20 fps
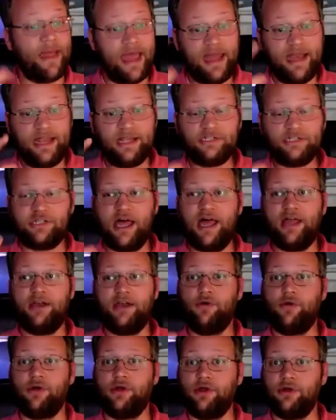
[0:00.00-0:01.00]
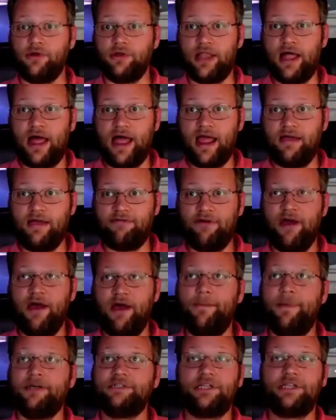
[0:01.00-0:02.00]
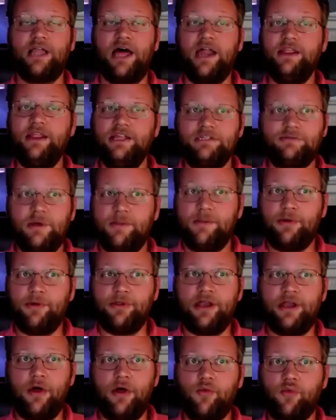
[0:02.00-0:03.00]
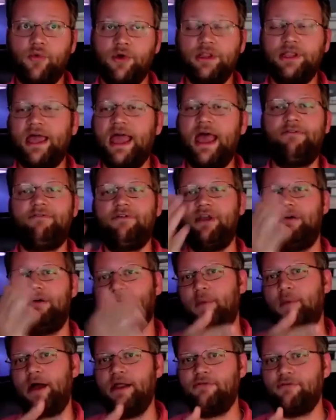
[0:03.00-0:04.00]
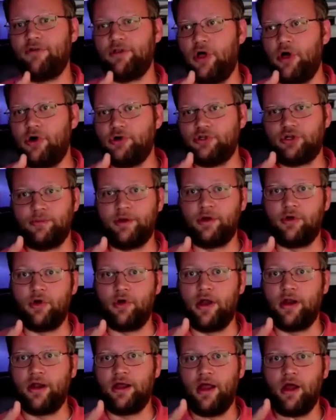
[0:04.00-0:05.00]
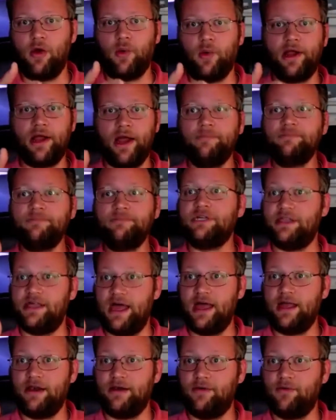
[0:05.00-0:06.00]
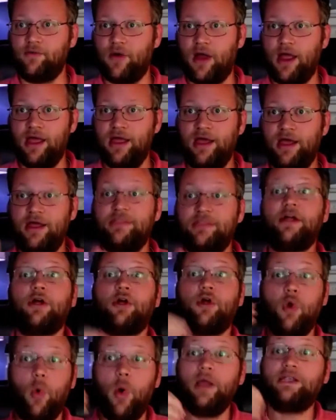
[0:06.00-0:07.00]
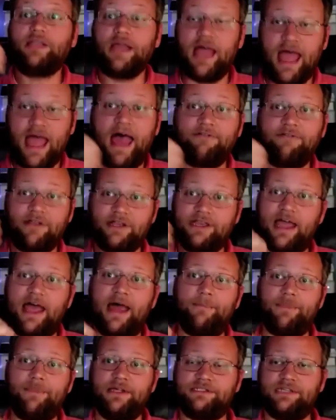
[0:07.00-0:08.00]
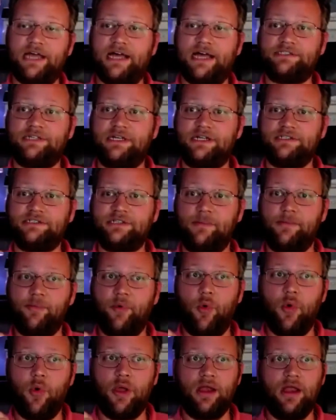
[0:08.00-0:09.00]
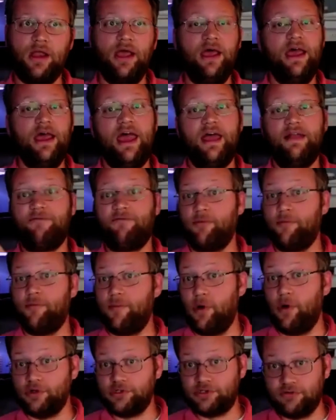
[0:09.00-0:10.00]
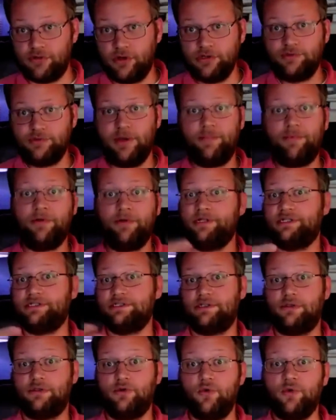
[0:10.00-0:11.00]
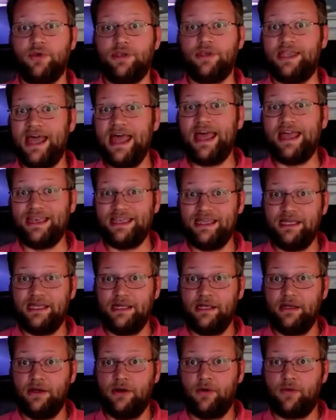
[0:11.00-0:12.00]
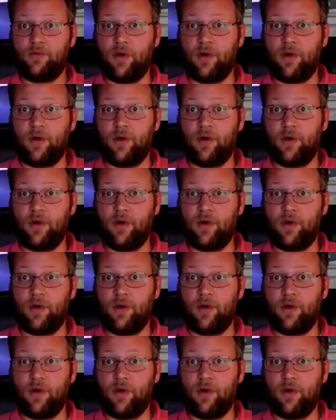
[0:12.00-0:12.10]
and manage that during your life. Because a lot of these people, they don't really have enough money for long-term and chronic care when it comes to that, right? They're going to have to tap this asset at some point. And for most of those people, it's through debt,